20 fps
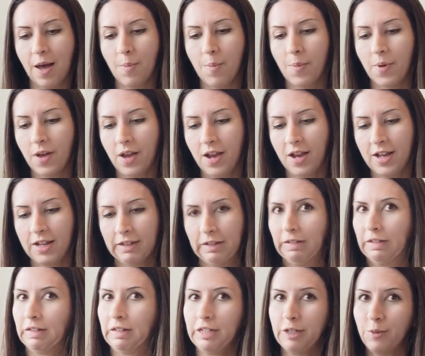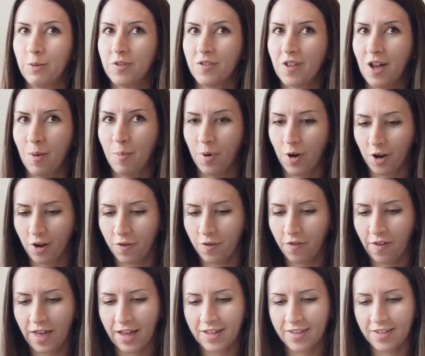up. It was not
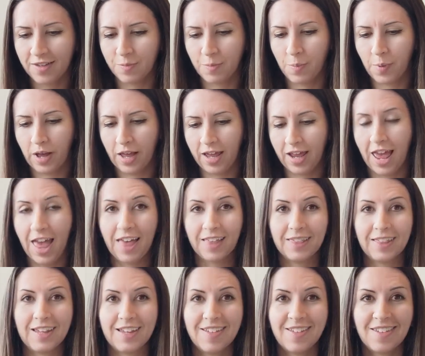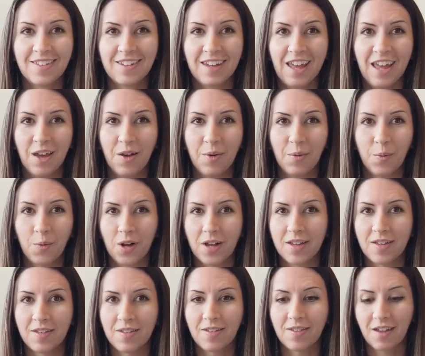perfect, but at least it
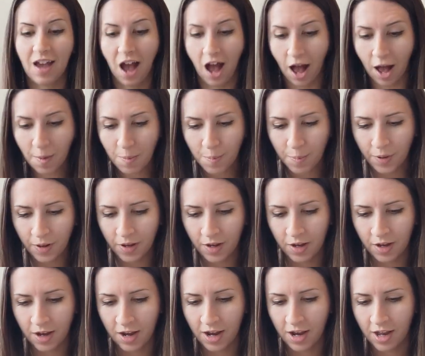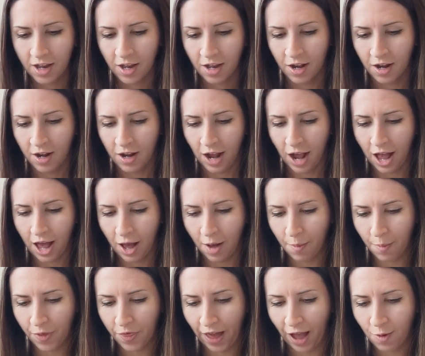was up.
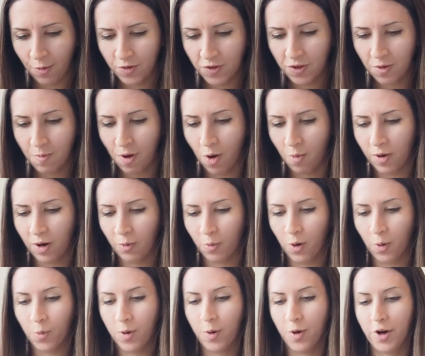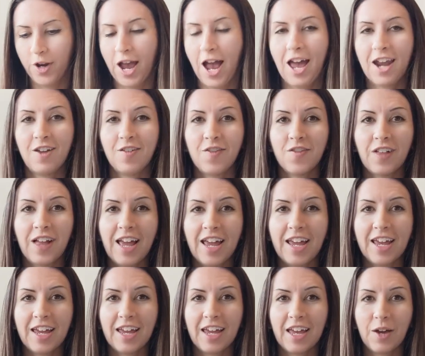Uh, but that was the moment where we were kind of
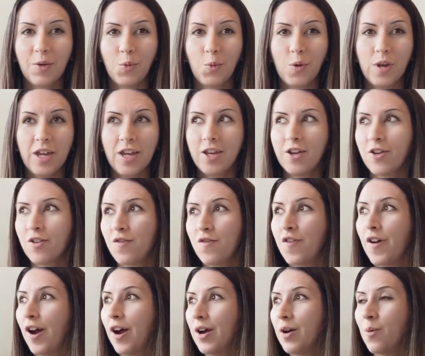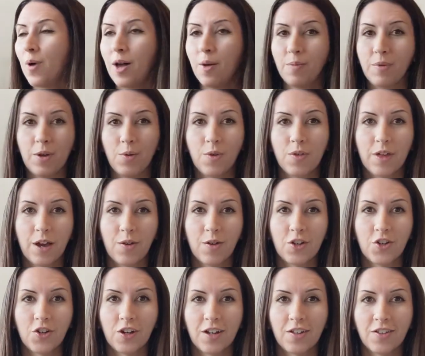like, we could very well be without
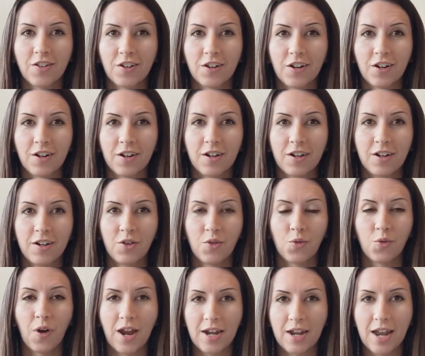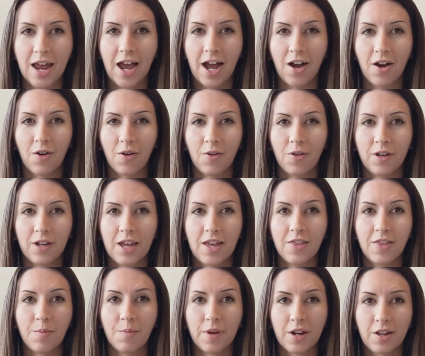a shelter right now
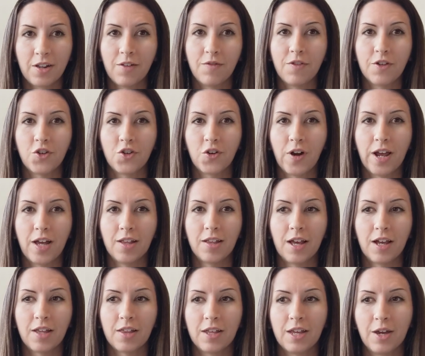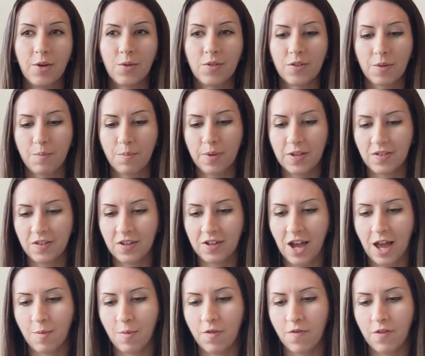in the middle of the trail. Luckily, it was a busy
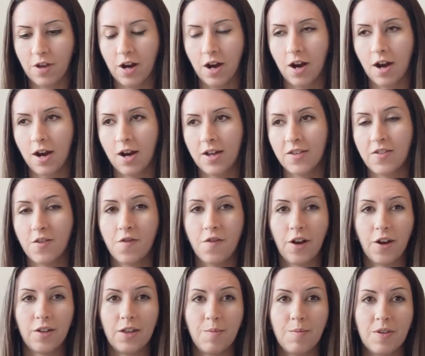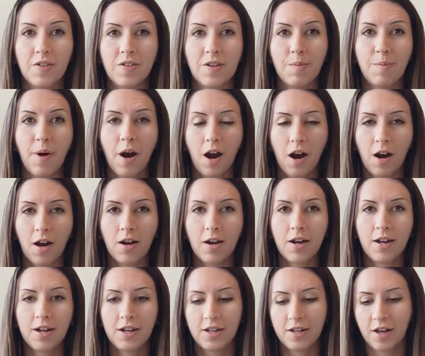time of year. It's a fairly busy park,